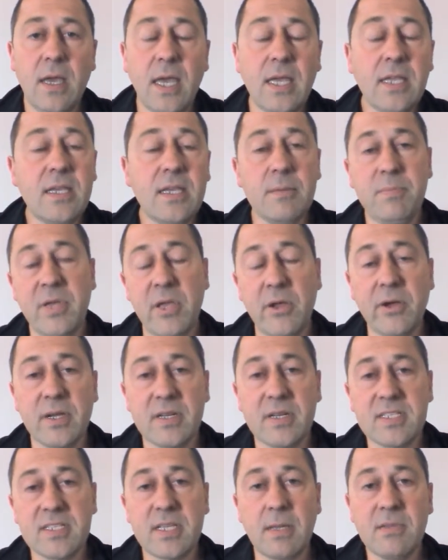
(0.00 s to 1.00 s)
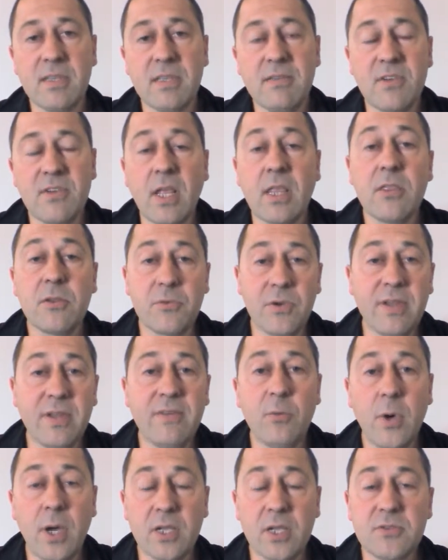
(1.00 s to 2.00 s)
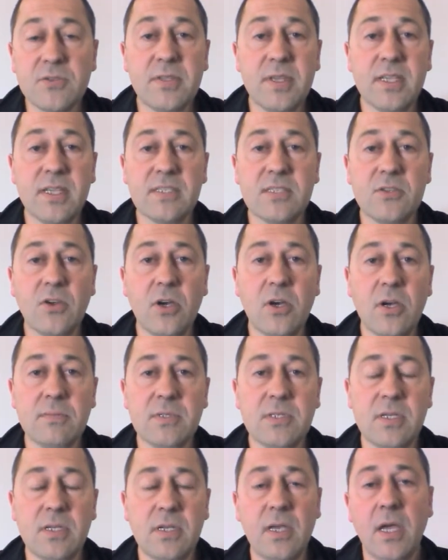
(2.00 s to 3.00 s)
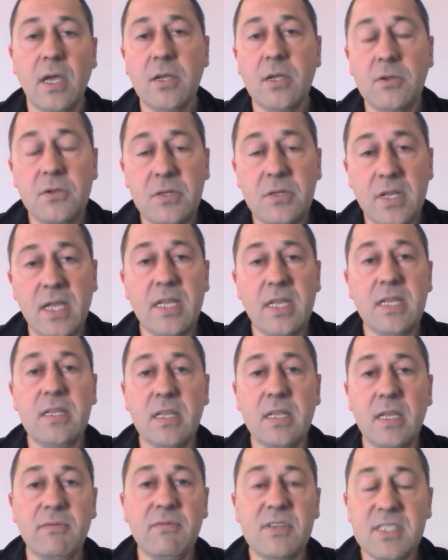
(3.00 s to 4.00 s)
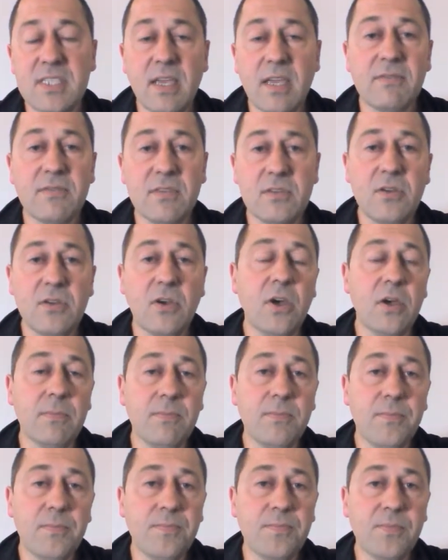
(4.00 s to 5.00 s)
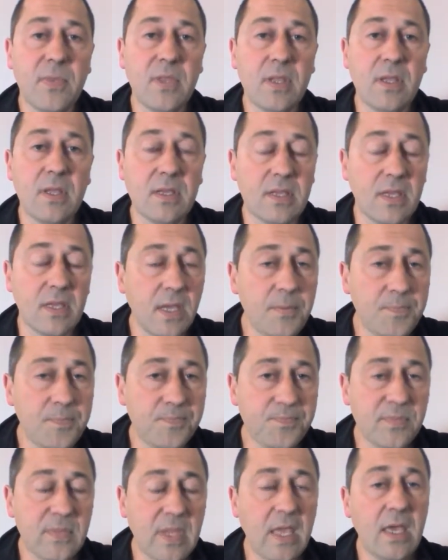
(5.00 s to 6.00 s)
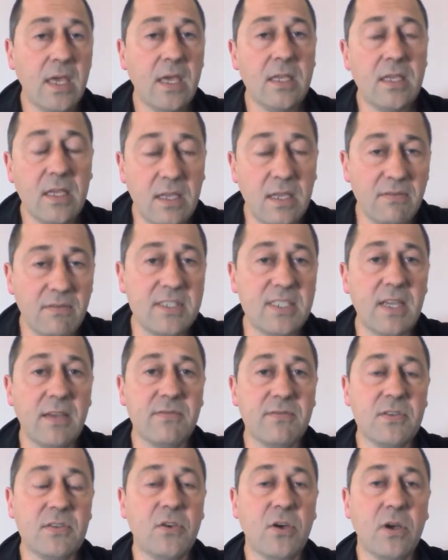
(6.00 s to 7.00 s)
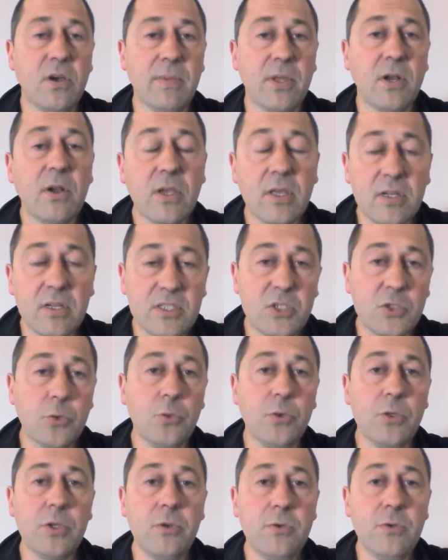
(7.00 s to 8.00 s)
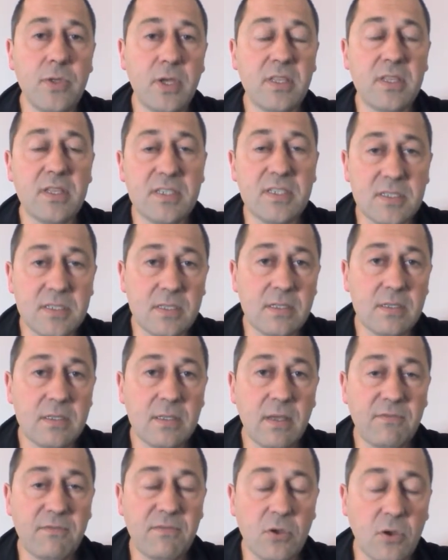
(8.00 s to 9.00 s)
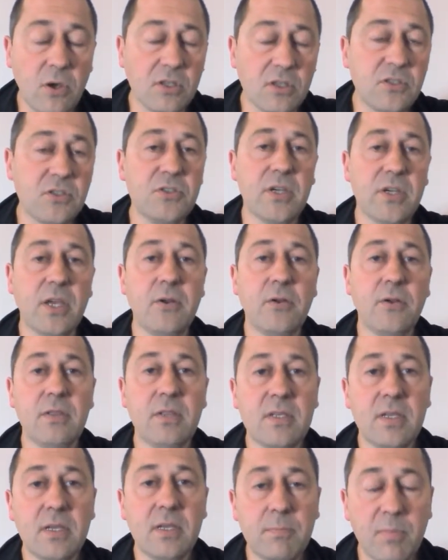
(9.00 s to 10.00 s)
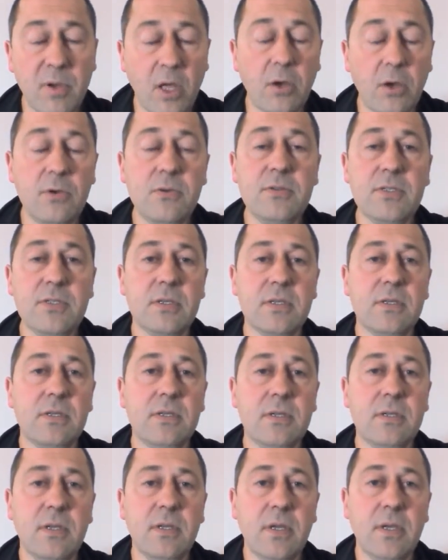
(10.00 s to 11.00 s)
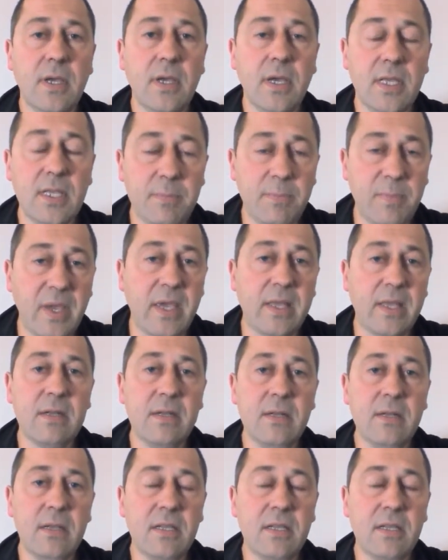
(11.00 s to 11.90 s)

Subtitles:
and comparing it to something you've done 300,000 or 400,000 times. You need to give yourself the time. Okay, you give yourself the time, and I can assure you that if you concentrate on the blows and the pattern